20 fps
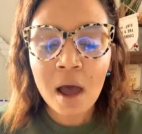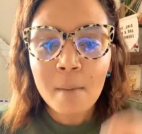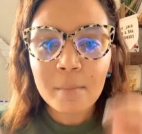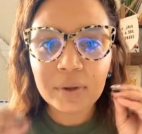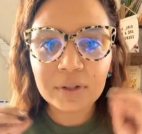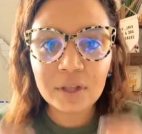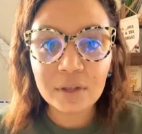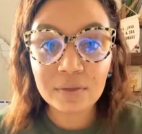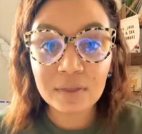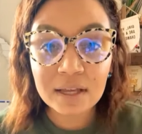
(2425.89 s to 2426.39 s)

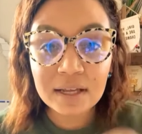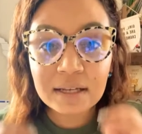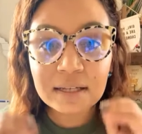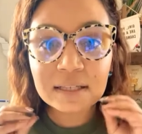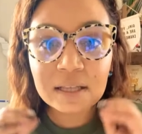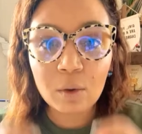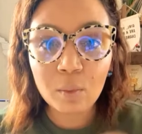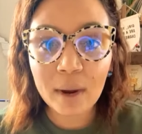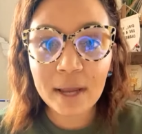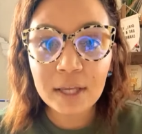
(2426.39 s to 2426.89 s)
But the things
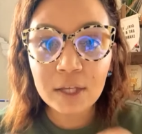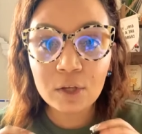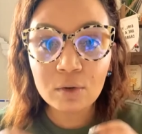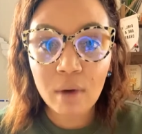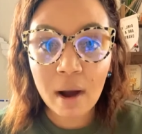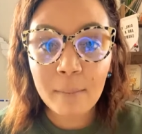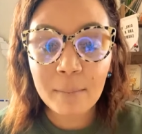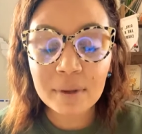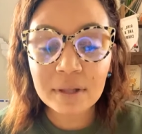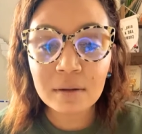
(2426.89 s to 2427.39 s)
that wake you
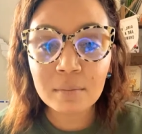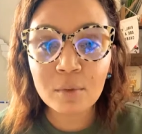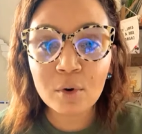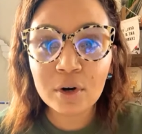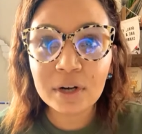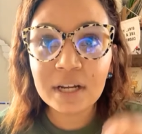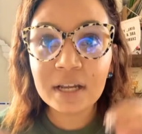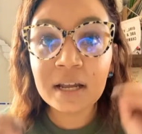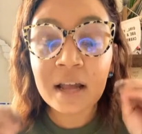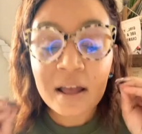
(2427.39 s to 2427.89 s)
up in the
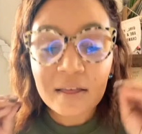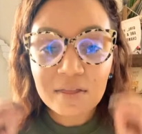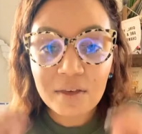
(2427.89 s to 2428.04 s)
morning,